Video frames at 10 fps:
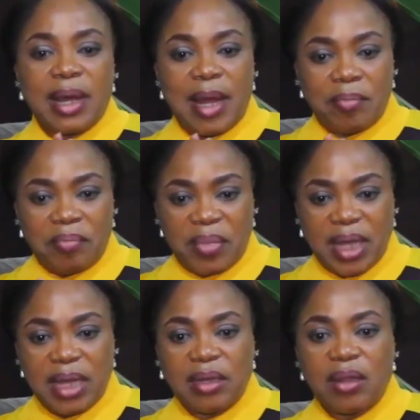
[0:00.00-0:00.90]

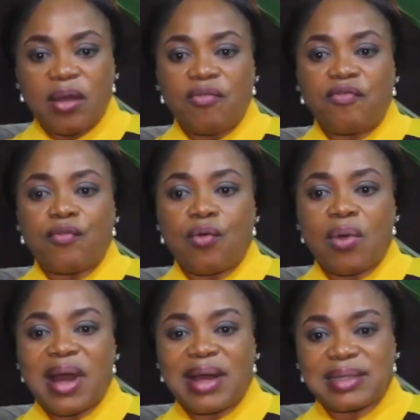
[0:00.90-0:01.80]
campaign
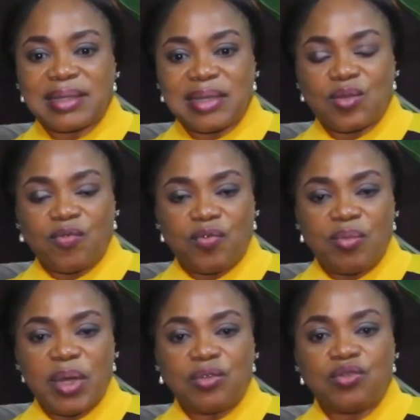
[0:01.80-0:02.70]
for access of
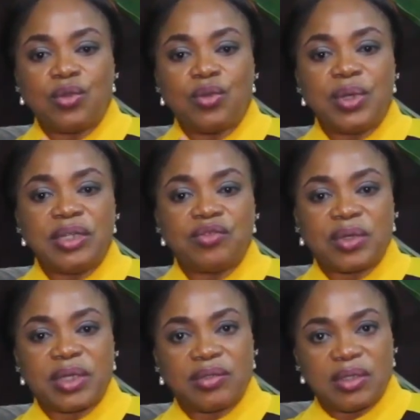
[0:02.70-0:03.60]
women to low
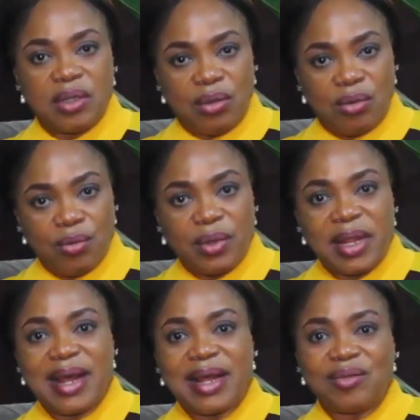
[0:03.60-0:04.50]
interest
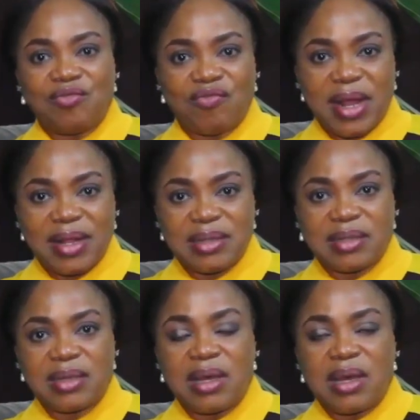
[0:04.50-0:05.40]
loan and grants,